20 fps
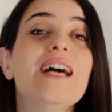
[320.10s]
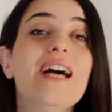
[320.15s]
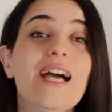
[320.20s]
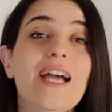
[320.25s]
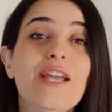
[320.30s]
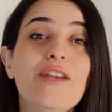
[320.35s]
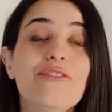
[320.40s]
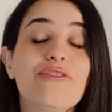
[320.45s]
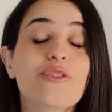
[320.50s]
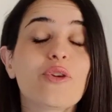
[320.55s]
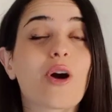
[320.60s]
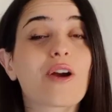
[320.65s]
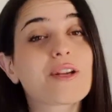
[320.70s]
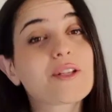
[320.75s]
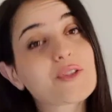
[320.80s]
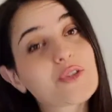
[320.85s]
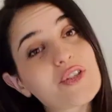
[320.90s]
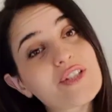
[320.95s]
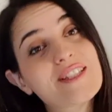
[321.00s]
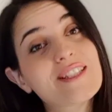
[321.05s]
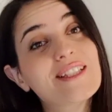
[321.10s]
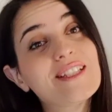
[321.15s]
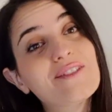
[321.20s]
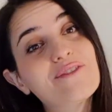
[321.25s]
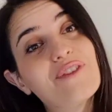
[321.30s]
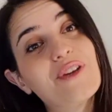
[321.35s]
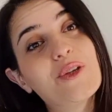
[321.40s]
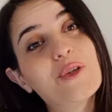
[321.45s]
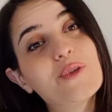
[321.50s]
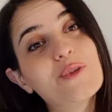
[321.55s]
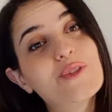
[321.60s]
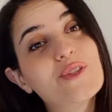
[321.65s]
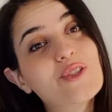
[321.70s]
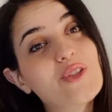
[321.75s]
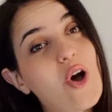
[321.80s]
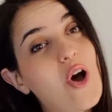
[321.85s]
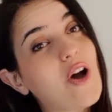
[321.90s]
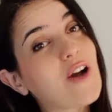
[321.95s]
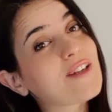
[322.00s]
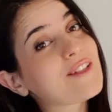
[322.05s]
If you are interested in Fairuz
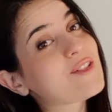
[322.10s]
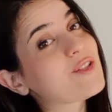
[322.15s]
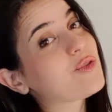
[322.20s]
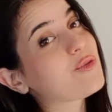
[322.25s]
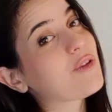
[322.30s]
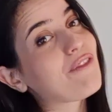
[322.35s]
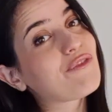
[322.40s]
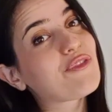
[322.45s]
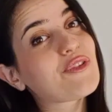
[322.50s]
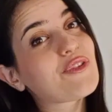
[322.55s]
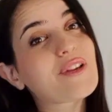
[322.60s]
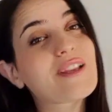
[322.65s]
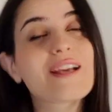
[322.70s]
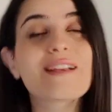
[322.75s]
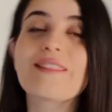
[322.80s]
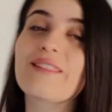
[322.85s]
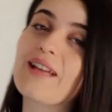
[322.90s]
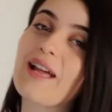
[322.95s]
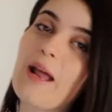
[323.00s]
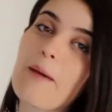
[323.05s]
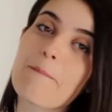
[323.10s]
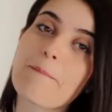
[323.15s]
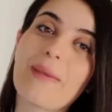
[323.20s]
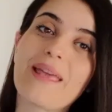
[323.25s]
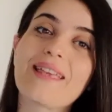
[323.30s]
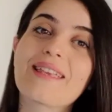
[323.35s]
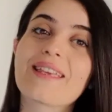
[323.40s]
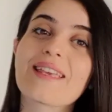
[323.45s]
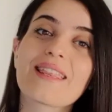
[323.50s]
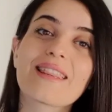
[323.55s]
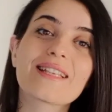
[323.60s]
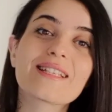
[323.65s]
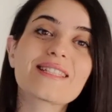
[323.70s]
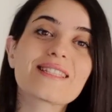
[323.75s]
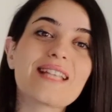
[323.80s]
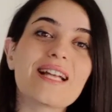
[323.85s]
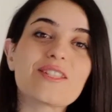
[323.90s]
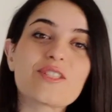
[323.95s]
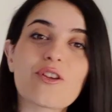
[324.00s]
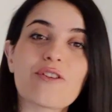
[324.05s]
songs, do not forget that I'm making this
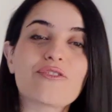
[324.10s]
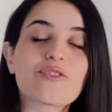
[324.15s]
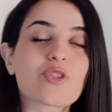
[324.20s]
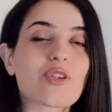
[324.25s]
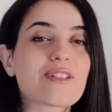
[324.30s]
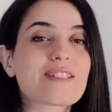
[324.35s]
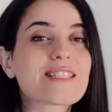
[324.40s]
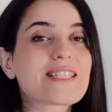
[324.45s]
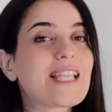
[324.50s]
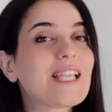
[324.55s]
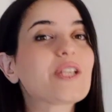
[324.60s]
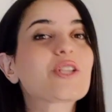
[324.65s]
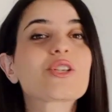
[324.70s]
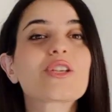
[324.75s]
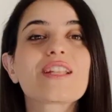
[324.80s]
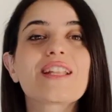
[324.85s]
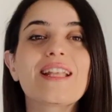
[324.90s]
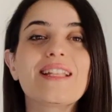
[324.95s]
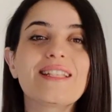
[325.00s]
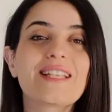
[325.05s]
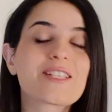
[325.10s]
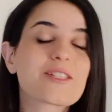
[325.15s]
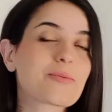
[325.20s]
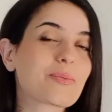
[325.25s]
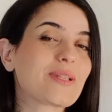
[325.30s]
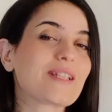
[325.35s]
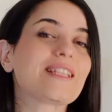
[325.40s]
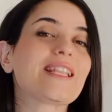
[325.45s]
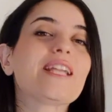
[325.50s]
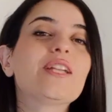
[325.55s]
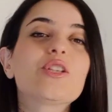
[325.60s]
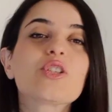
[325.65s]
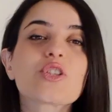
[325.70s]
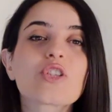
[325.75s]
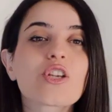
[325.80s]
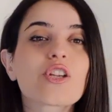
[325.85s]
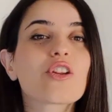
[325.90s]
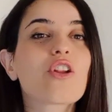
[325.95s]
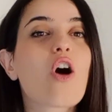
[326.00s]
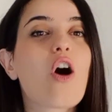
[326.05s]
set of translation and
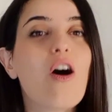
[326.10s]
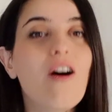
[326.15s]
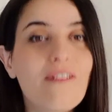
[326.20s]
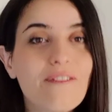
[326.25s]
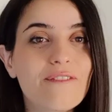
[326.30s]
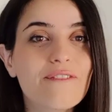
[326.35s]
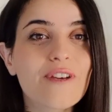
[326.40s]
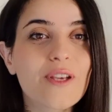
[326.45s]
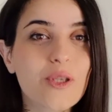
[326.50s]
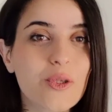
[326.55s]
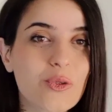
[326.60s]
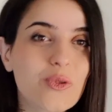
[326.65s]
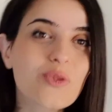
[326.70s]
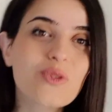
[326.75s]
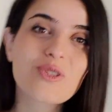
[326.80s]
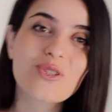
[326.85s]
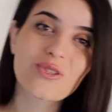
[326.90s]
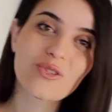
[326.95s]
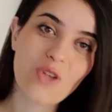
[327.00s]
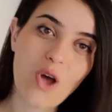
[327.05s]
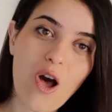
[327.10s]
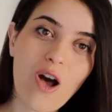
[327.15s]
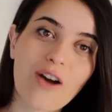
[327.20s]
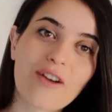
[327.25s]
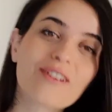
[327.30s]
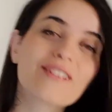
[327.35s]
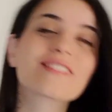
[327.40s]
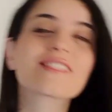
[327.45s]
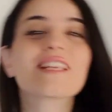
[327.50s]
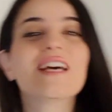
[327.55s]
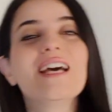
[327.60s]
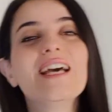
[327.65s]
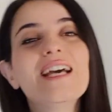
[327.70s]
explanation of Fairuz songs